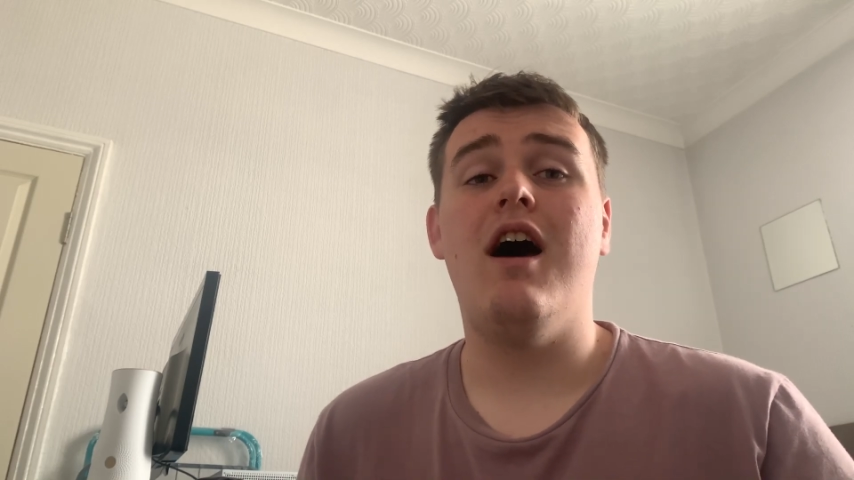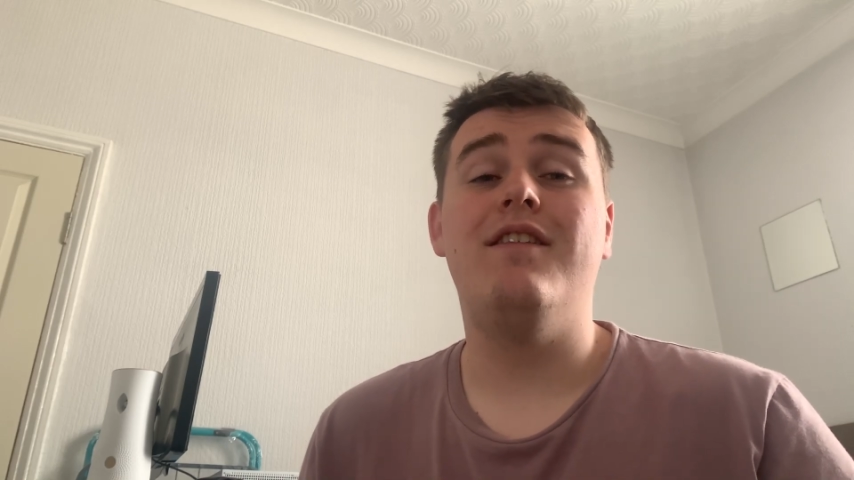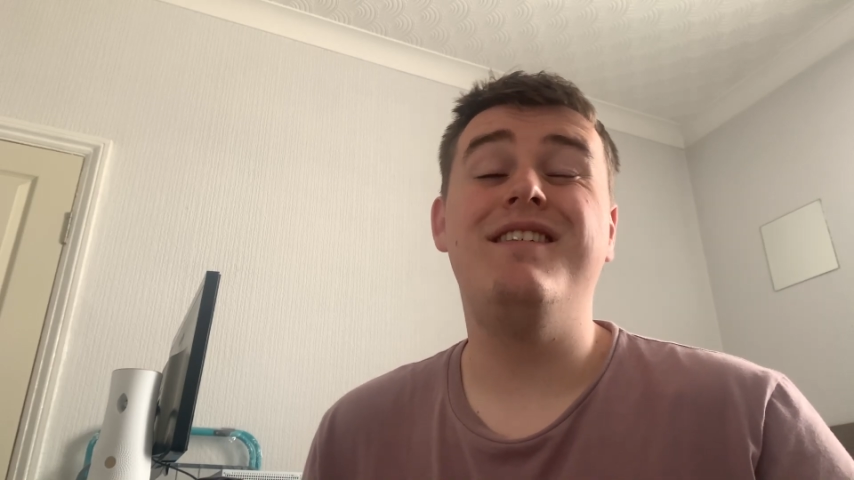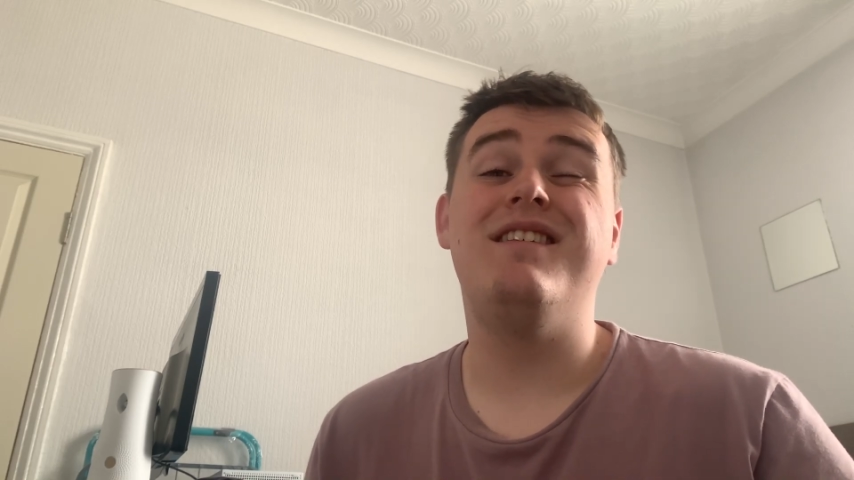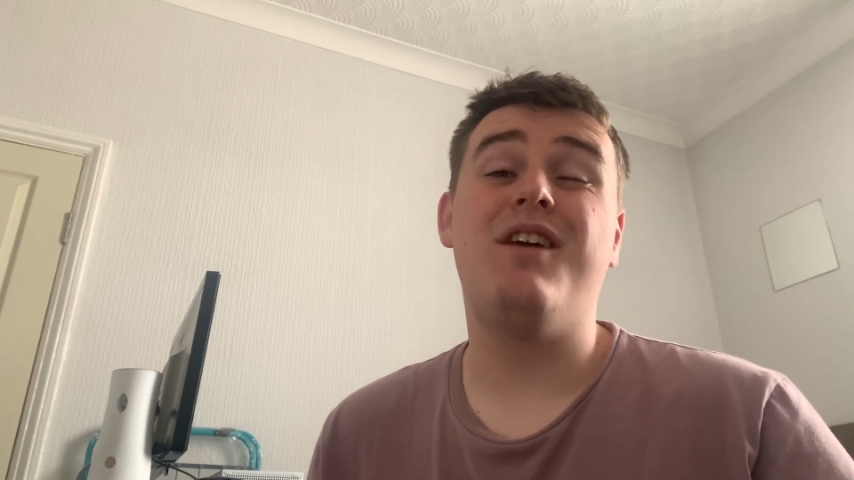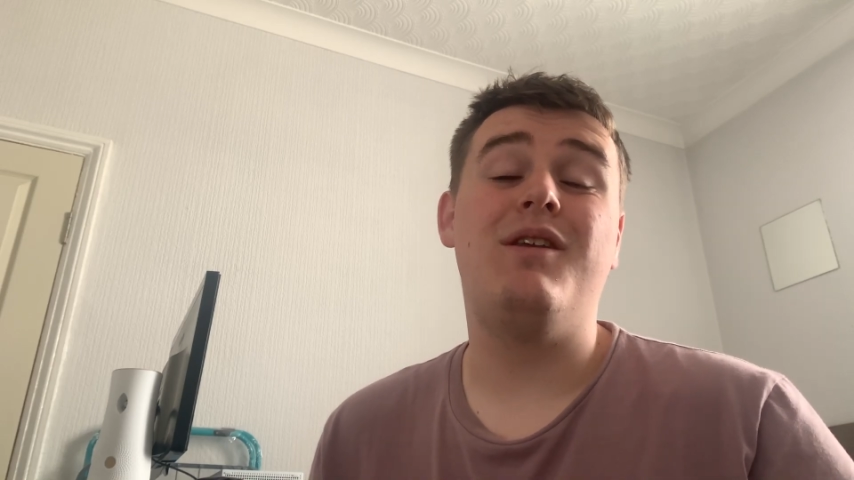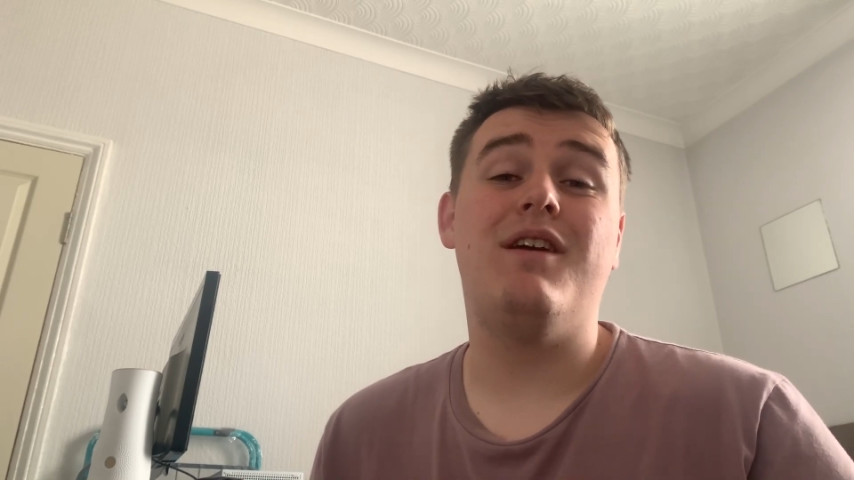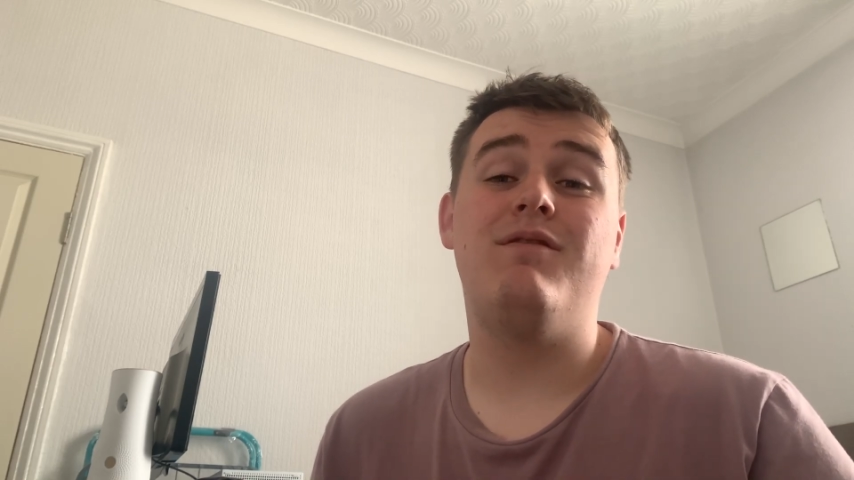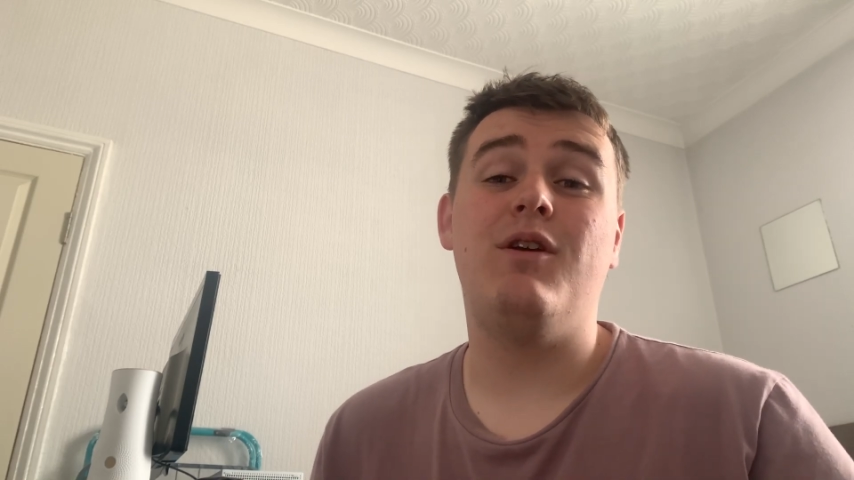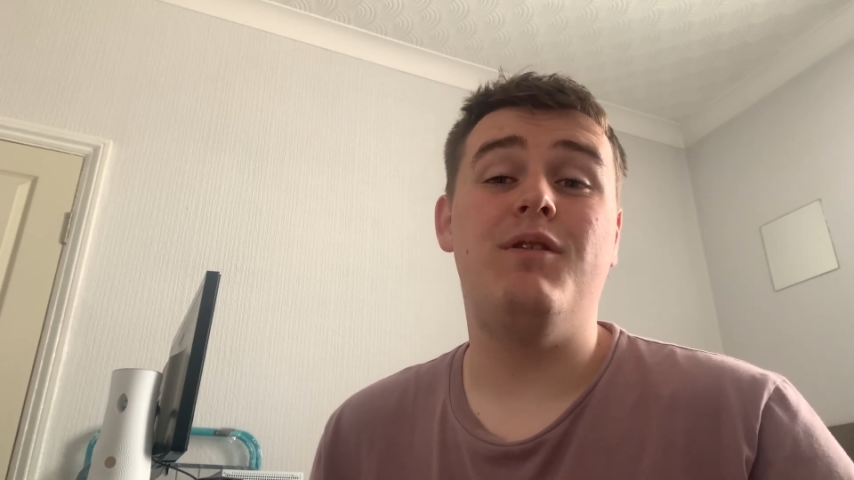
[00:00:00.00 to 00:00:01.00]
This is only
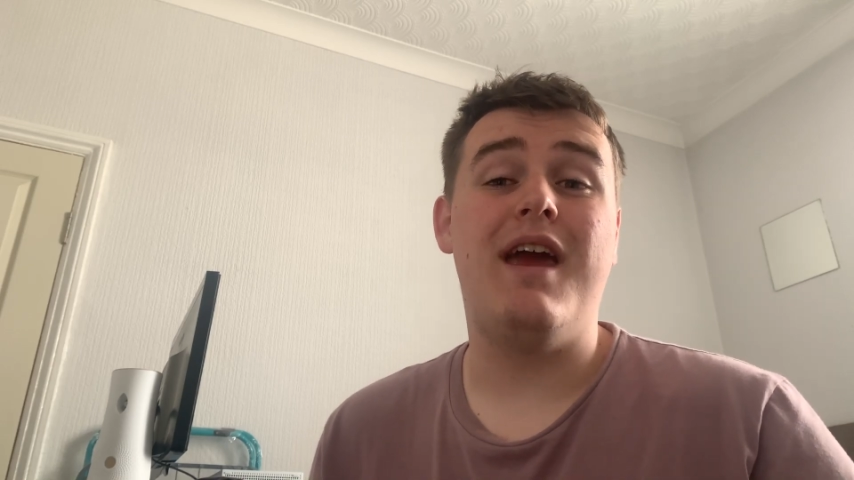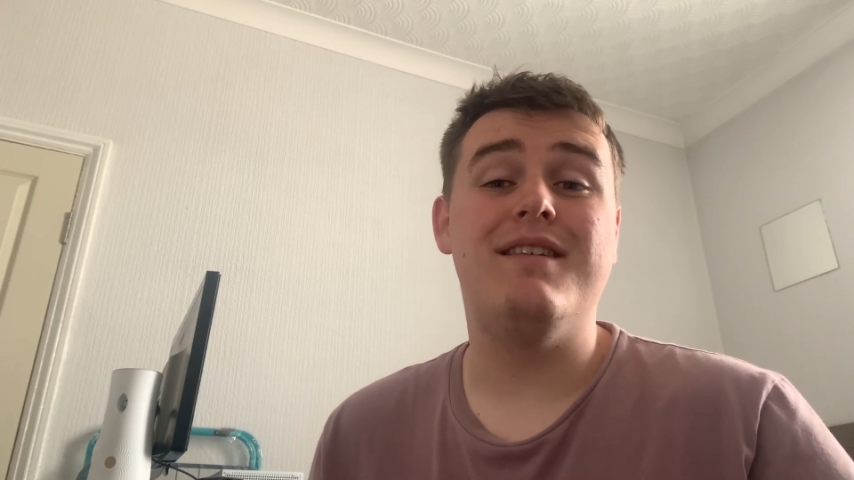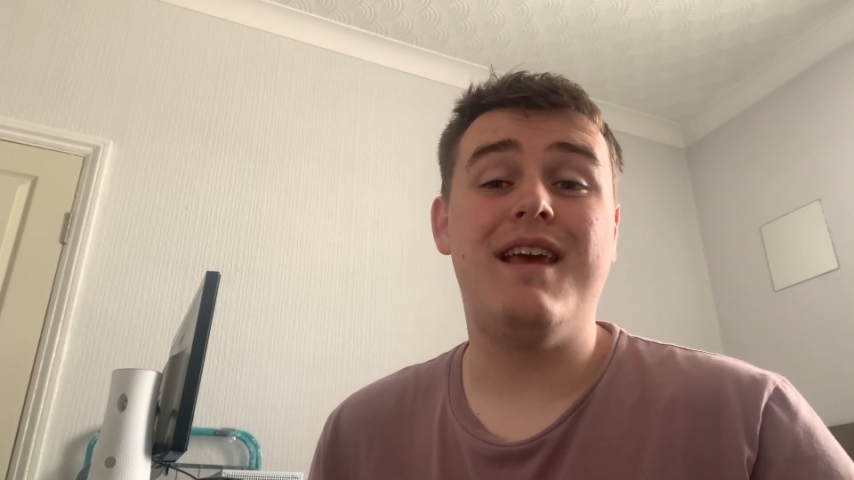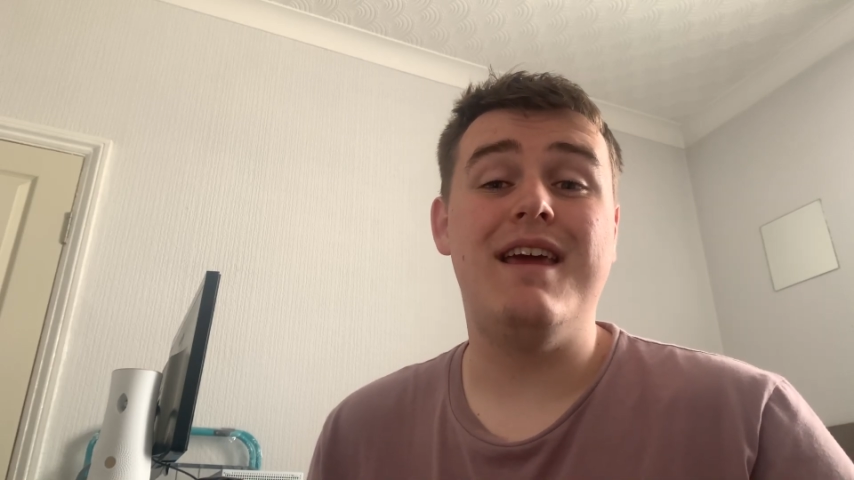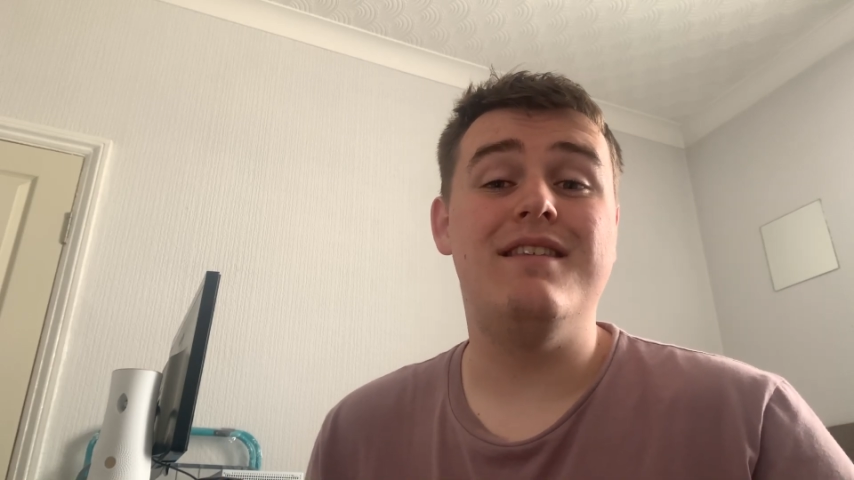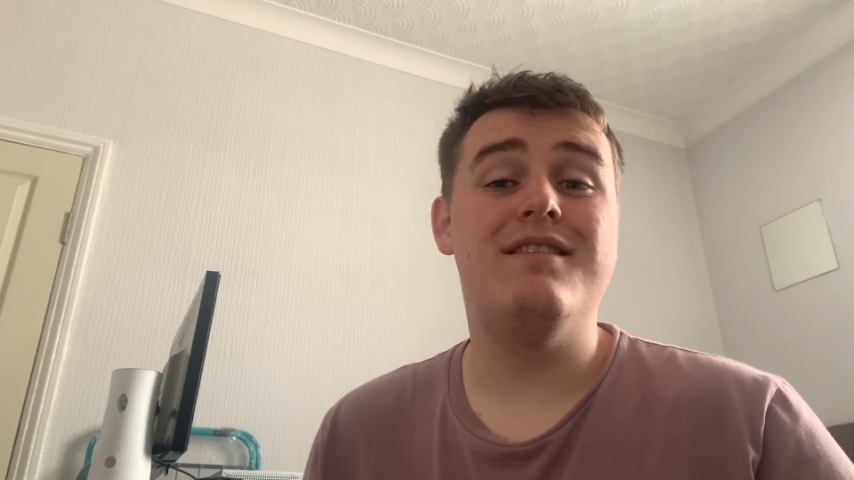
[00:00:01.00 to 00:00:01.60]
a few days in,